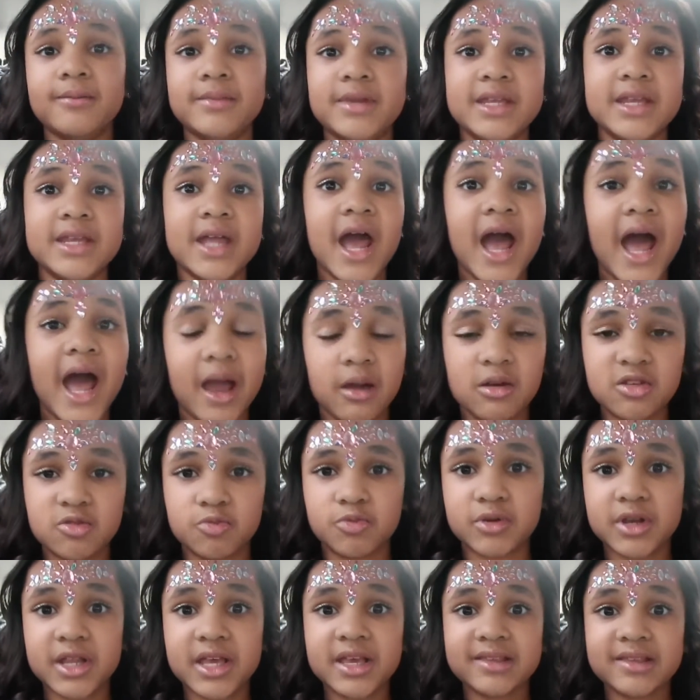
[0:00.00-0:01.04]
I mean, I was
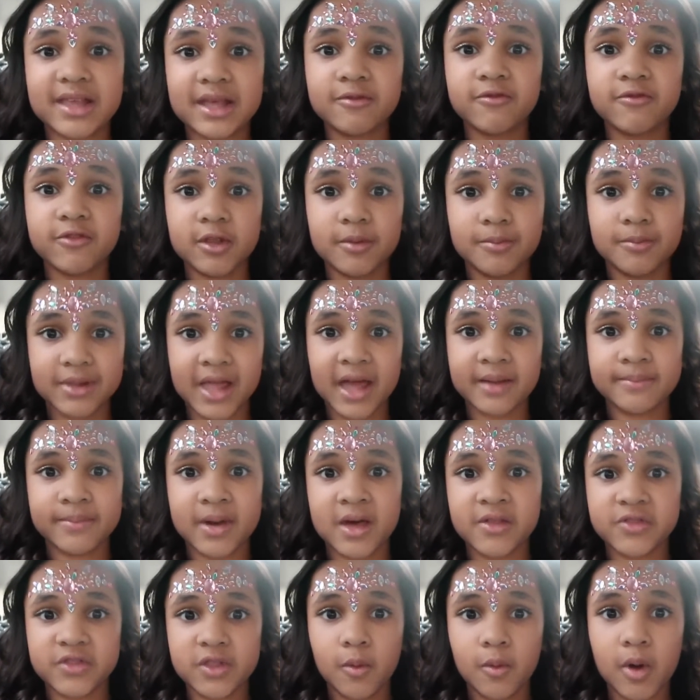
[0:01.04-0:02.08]
pretty excited for the Black
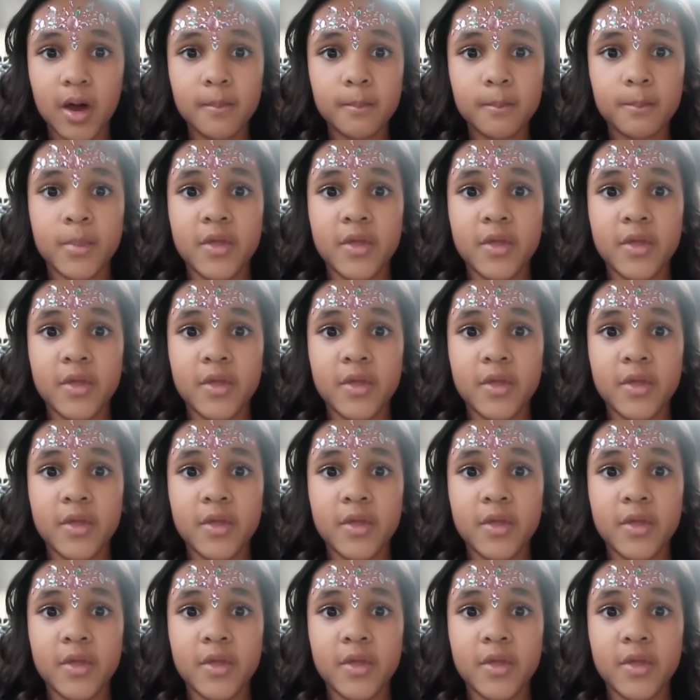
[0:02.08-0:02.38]
Panther one,